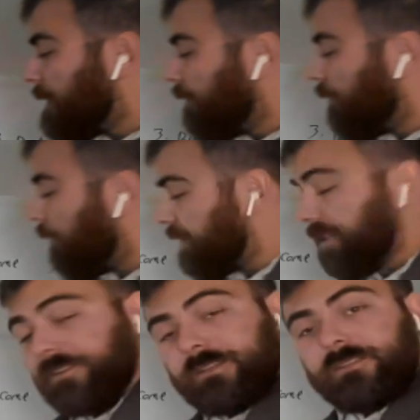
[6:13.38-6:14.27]
Well, what
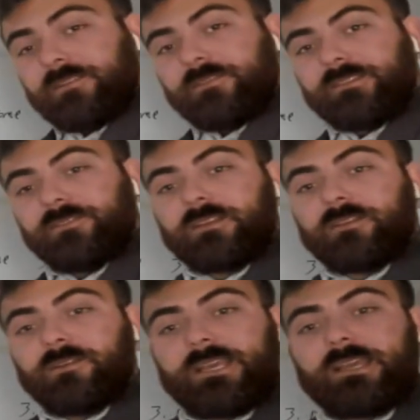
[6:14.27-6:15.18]
you can do is you can
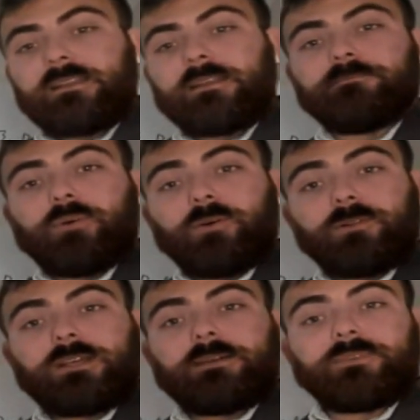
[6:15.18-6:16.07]
go ahead and
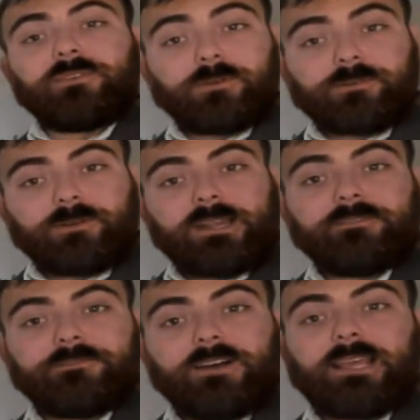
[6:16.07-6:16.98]
pull up your credit
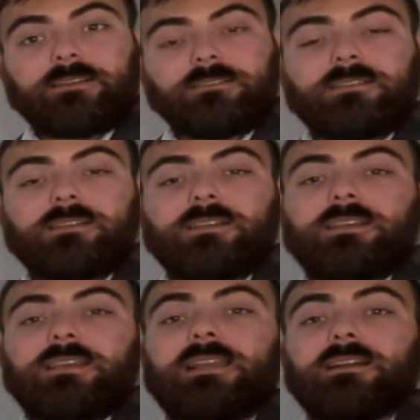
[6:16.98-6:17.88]
file,
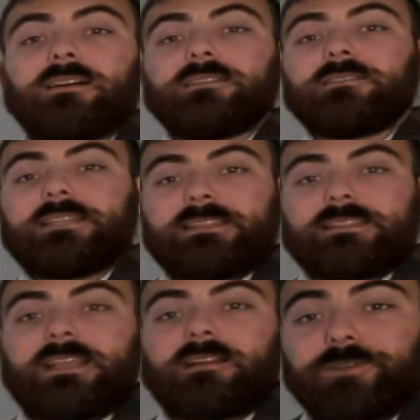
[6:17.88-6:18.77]
and underneath
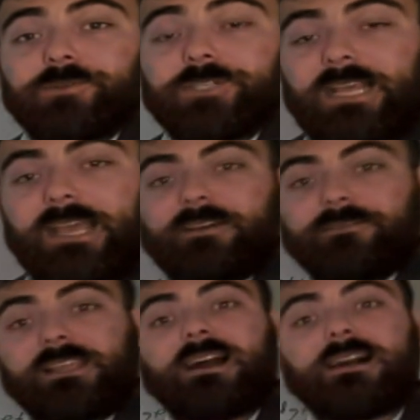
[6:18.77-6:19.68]
there you should have
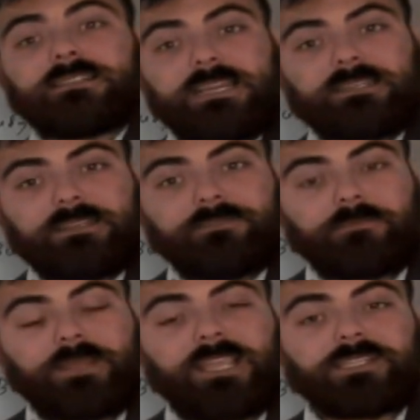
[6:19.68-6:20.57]
the contact
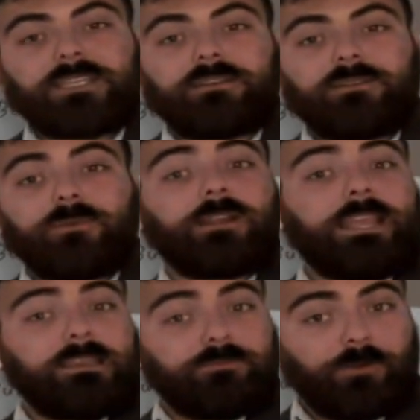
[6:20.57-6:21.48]
information or
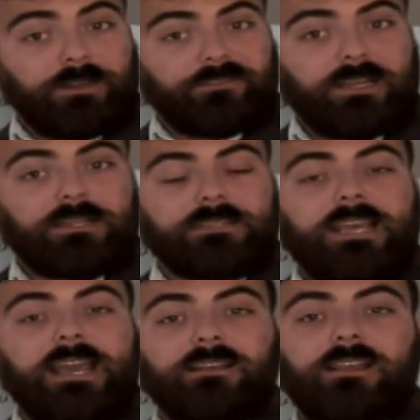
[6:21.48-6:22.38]
a point of
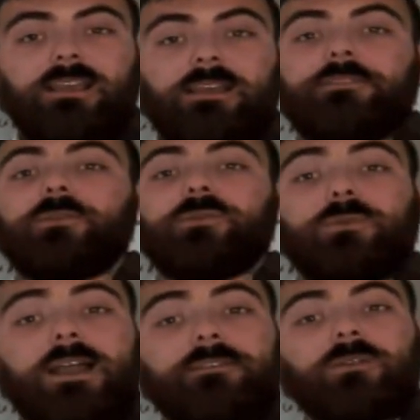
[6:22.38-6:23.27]
contact for
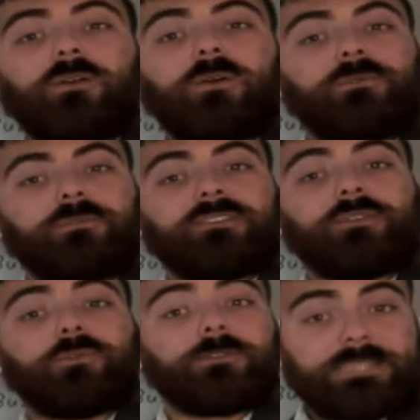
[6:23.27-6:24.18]
whoever owns
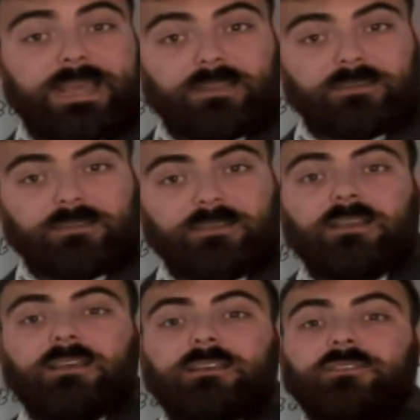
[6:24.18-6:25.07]
your debt.
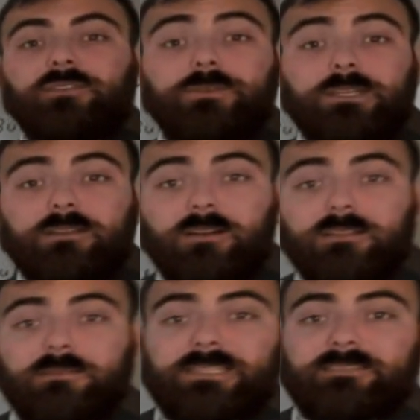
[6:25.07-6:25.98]
So you can call
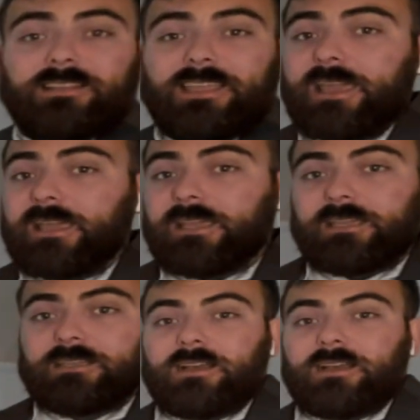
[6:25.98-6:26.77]
them and say, hey,